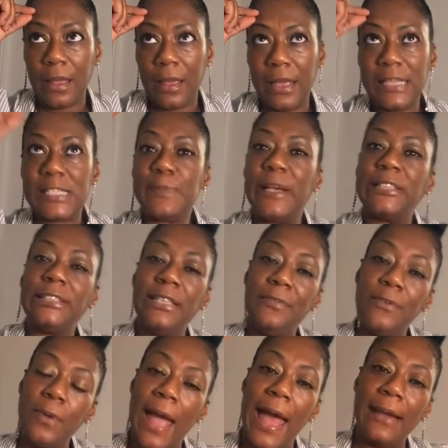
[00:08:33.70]
especially if
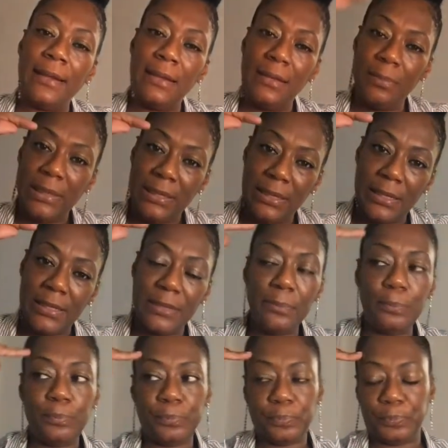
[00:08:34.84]
you had it in the beginning,
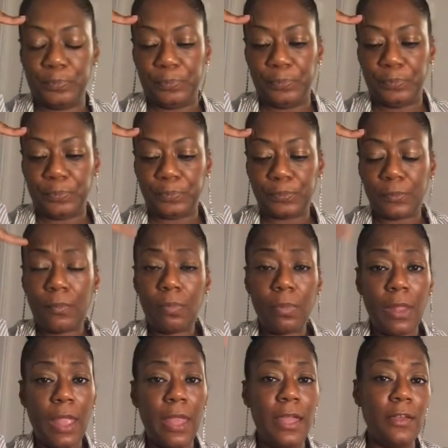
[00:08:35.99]

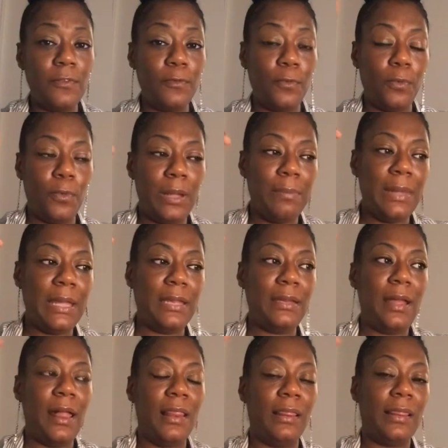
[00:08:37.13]
if women
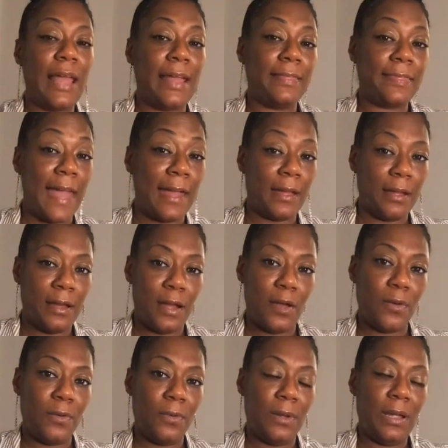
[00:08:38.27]
let that
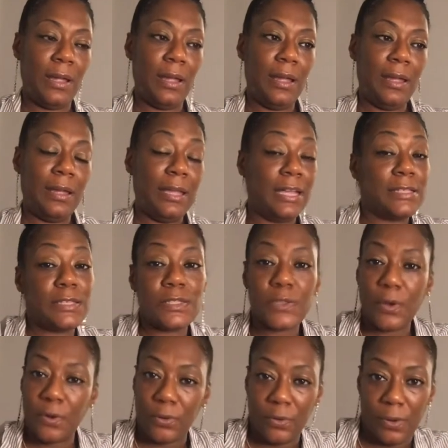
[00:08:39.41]
go, it's a
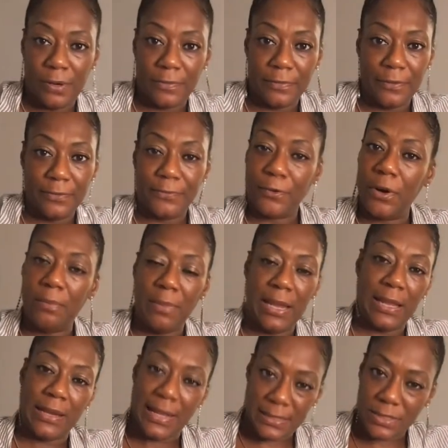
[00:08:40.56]
turn off for a man
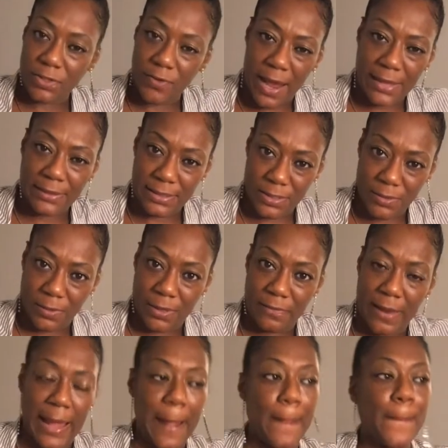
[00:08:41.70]
that's attracted to it,
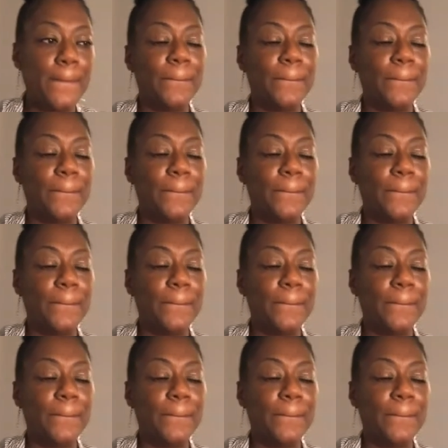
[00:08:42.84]
right?